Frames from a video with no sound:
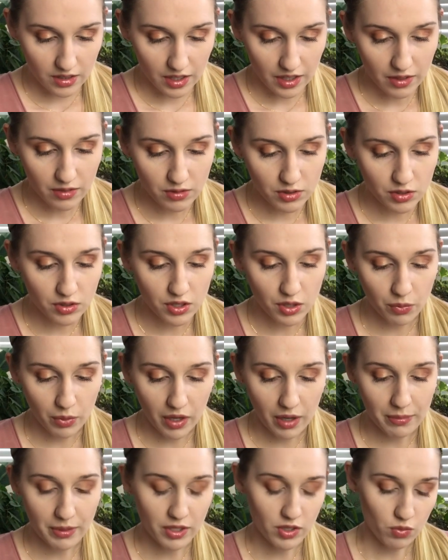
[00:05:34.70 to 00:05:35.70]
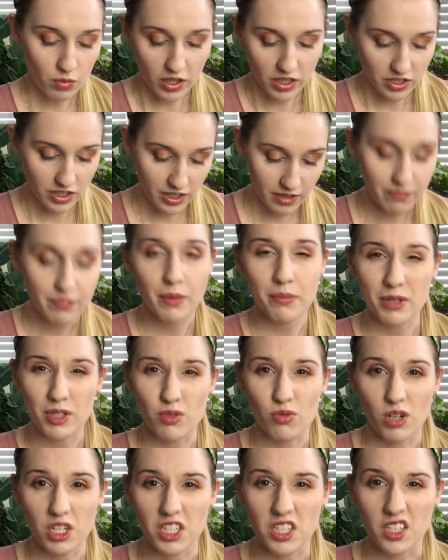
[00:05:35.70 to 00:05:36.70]
I don't usually wear, I'm gonna swatch it. I'm gonna
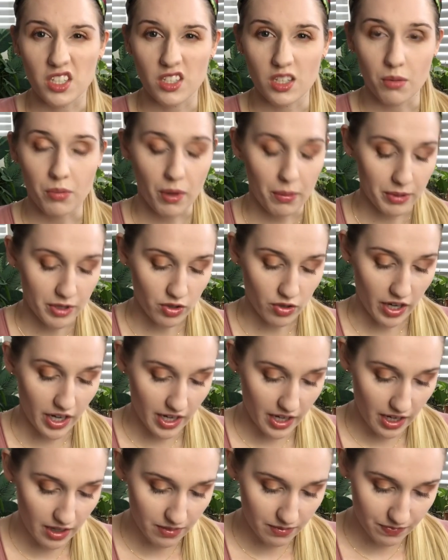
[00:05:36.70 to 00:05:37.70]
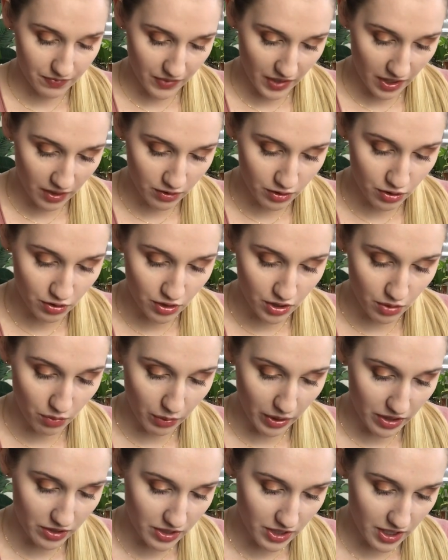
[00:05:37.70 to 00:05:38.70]
swatch it because I'll probably try it out. I don't usually
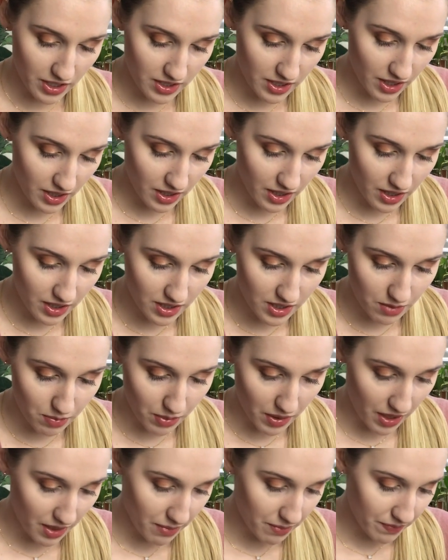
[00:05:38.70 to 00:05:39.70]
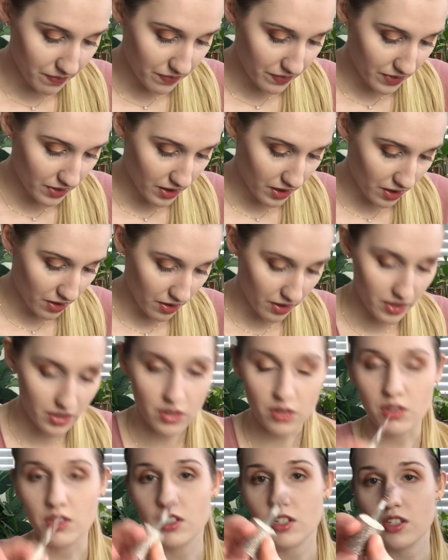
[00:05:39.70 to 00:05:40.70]
wear shades like this, but I'm
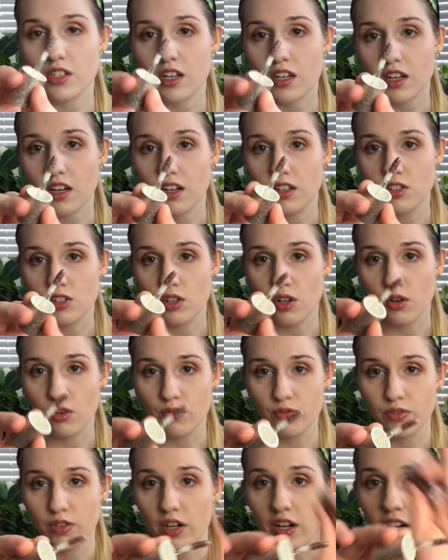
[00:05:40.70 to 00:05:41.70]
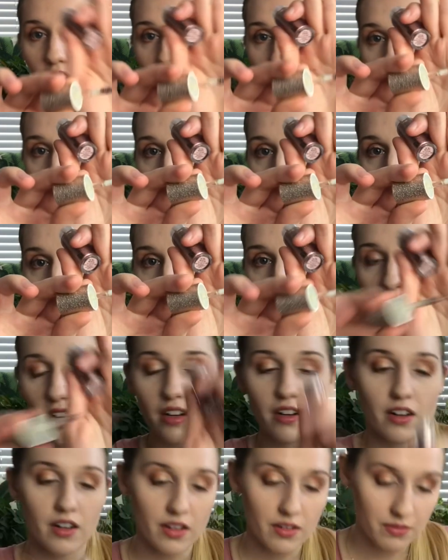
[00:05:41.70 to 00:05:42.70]
curious. So it's just like a doe foot
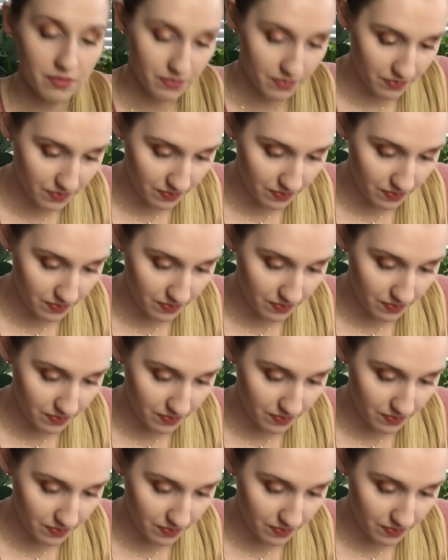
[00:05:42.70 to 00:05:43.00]
applicator.